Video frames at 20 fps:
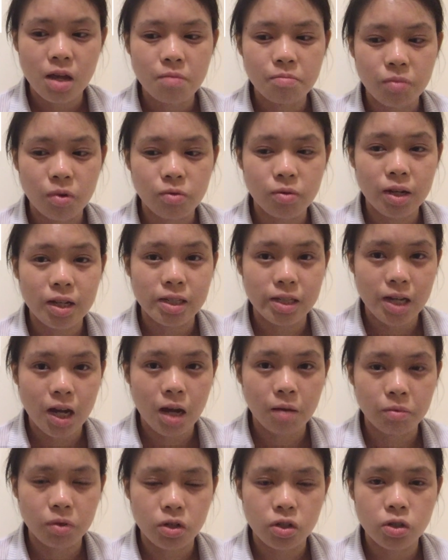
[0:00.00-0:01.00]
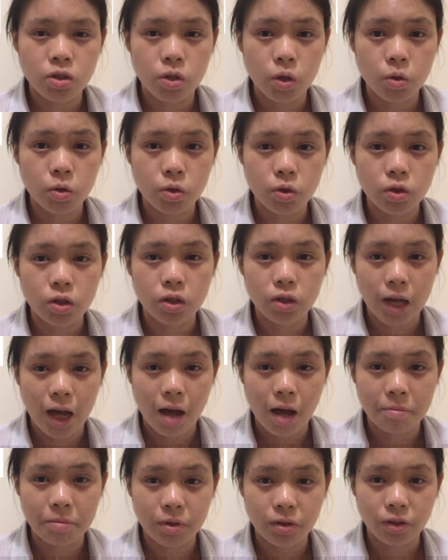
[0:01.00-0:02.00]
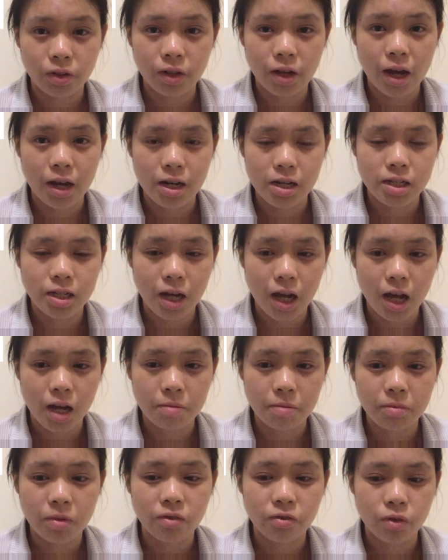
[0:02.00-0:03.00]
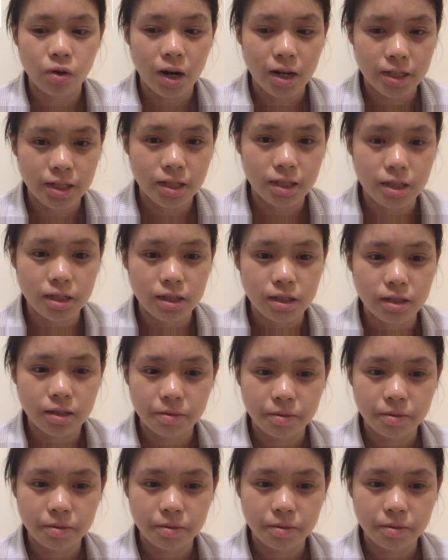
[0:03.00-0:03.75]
but re-establish social capital at a time of crisis.